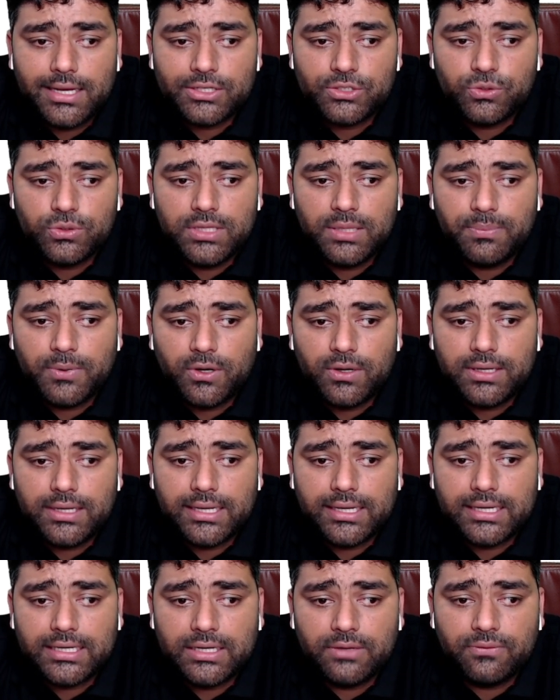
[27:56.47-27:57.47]
X to the power
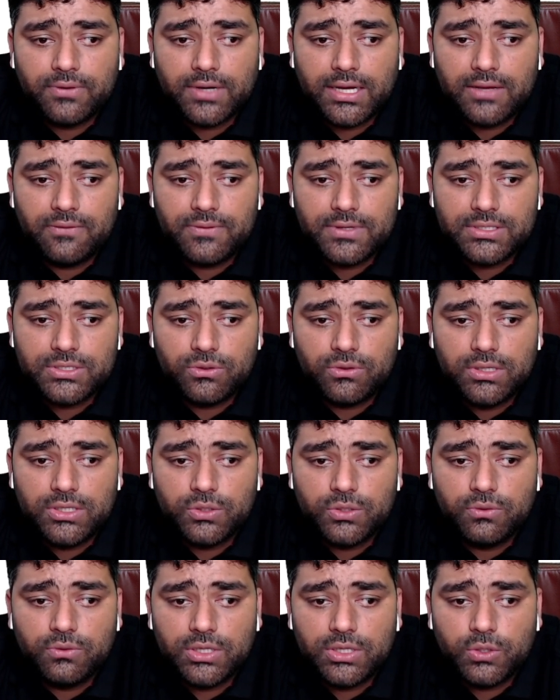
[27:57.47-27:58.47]
negative 5 is
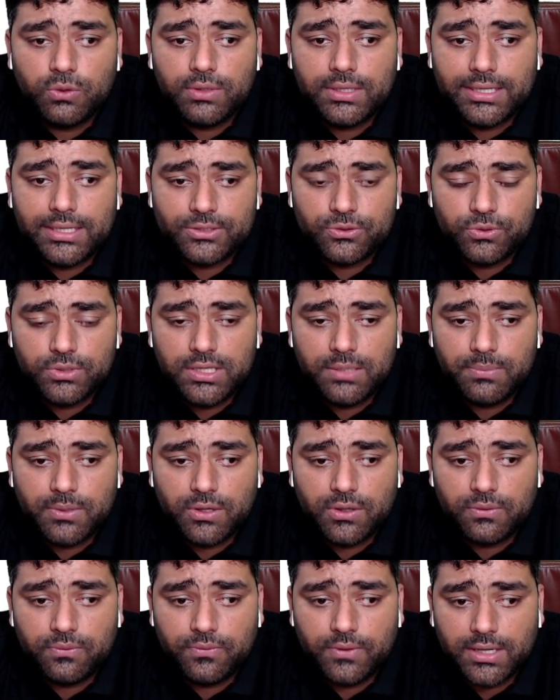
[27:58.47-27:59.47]
equal to 1 over x to the
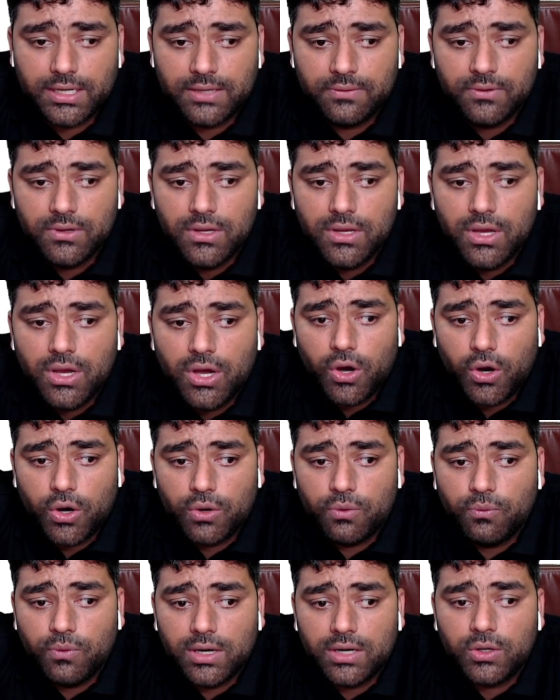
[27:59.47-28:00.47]
power 5,
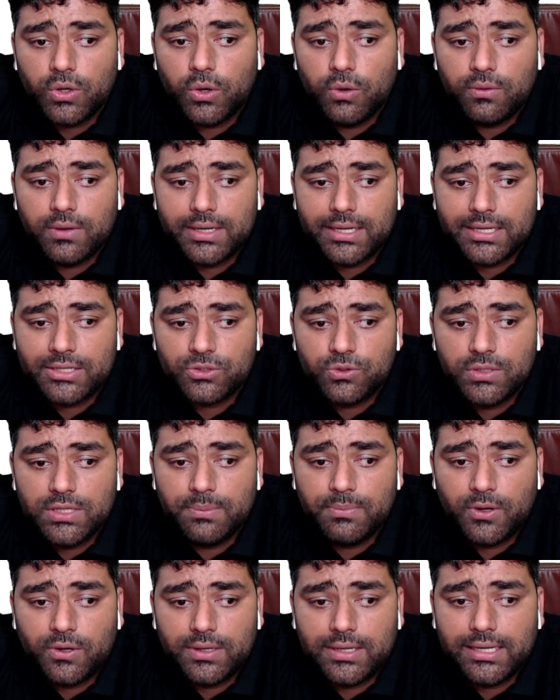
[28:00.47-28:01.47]
or 1 over x to
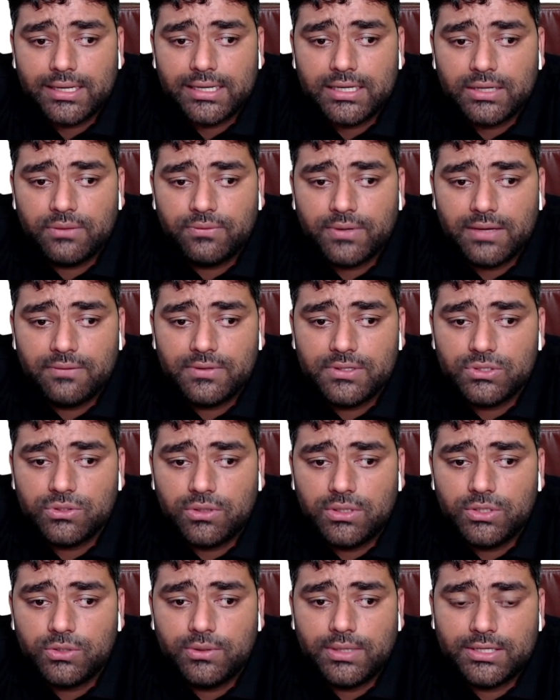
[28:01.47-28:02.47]
the power negative 5 is
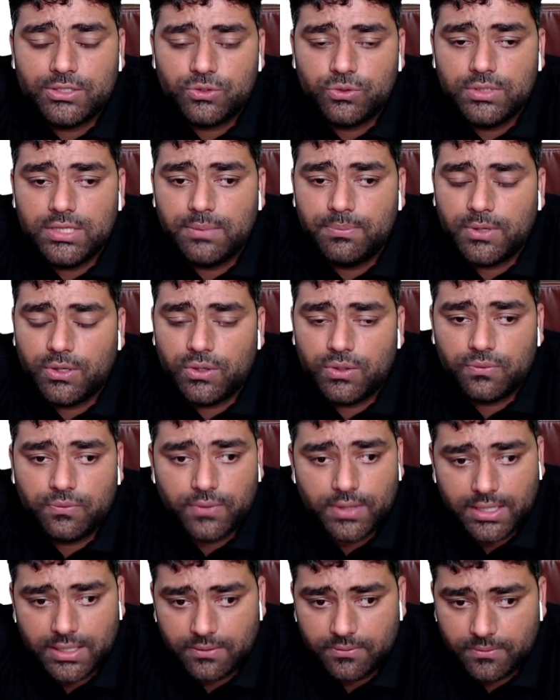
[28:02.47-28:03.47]
equal to x to the power
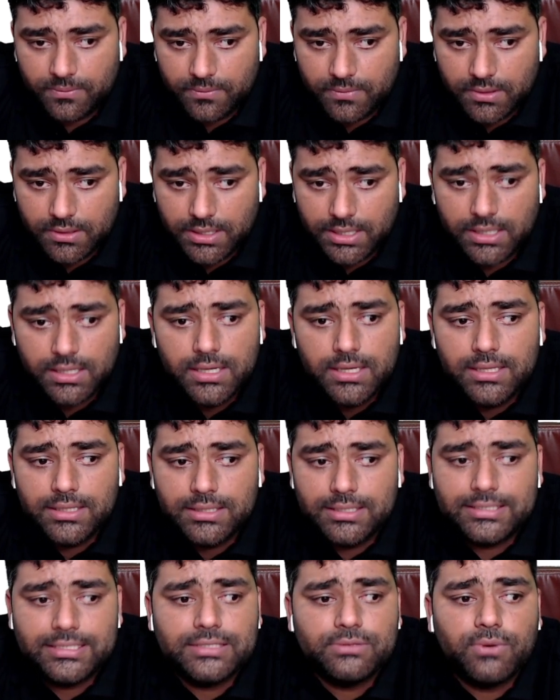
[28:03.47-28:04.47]
5, right?
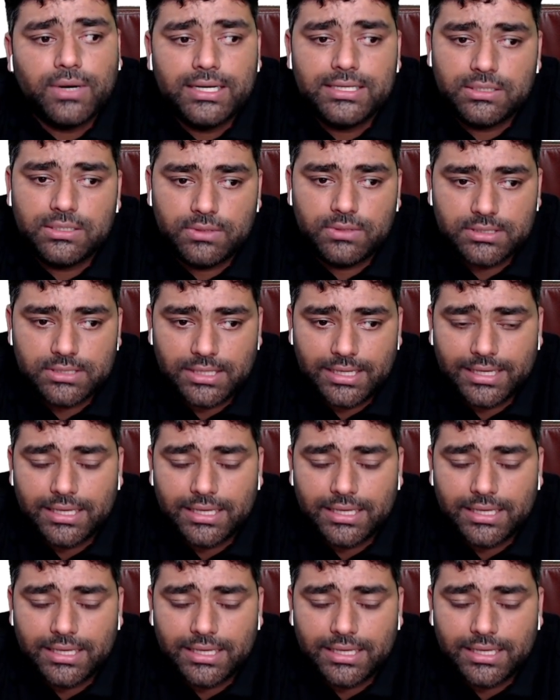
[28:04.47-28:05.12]
This is vice versa.